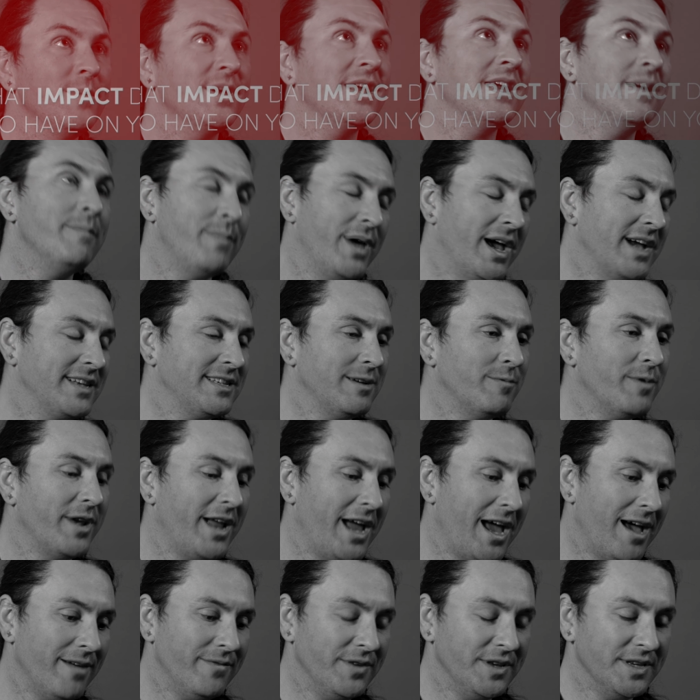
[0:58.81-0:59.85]
the big impacts I want
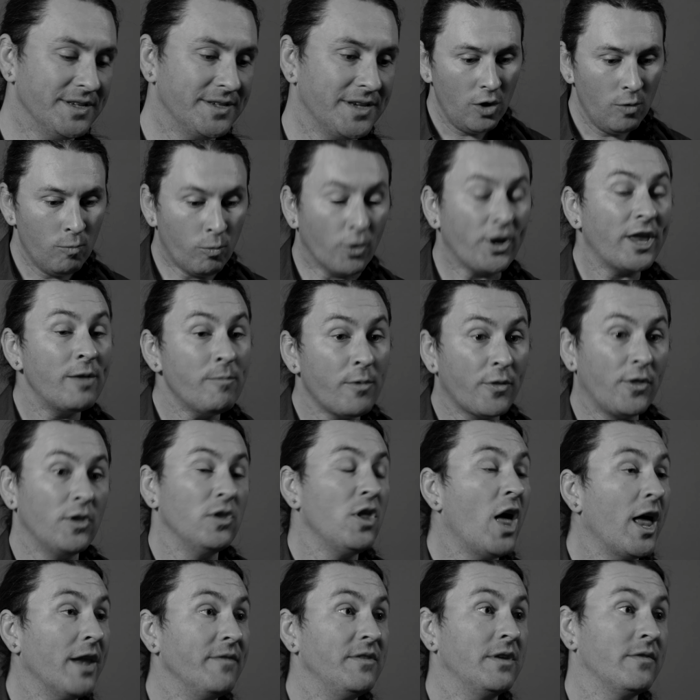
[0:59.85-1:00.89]
to have is working with a
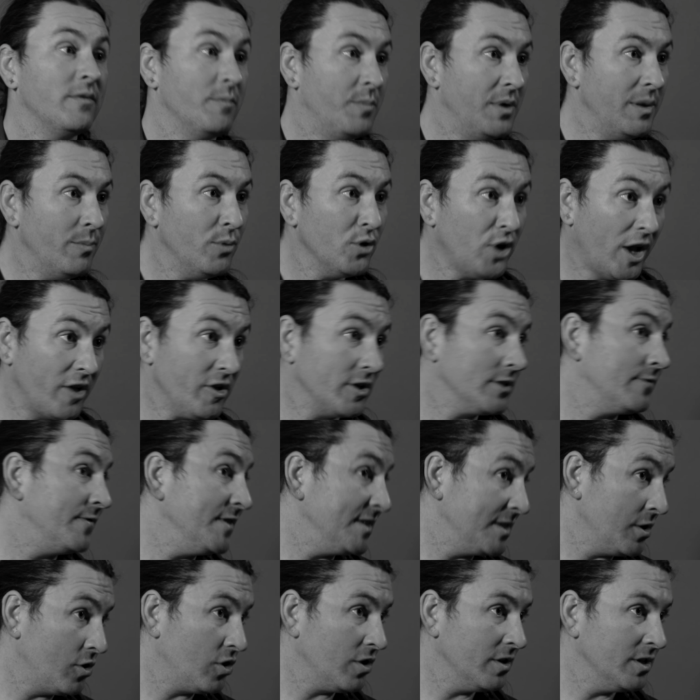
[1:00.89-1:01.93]
lot of different people, not just
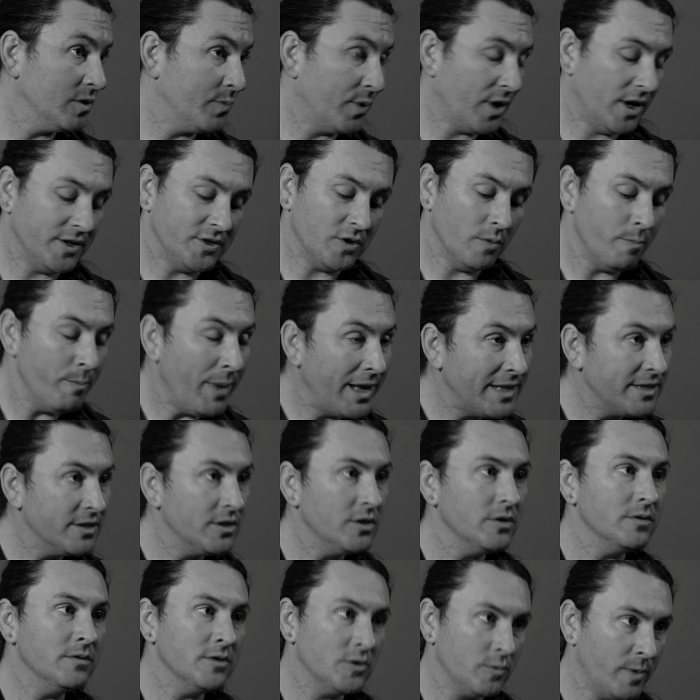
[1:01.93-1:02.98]
physicians, but also med
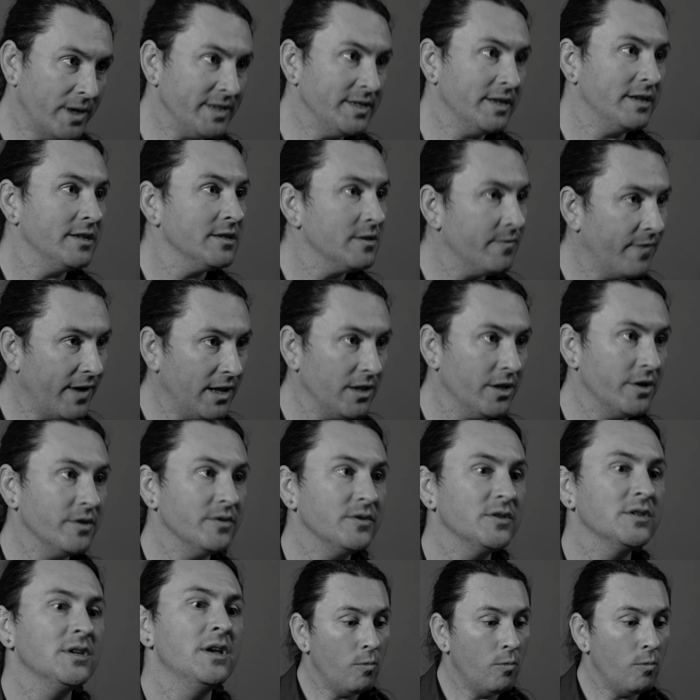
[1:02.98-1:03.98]
students, residents, fellows.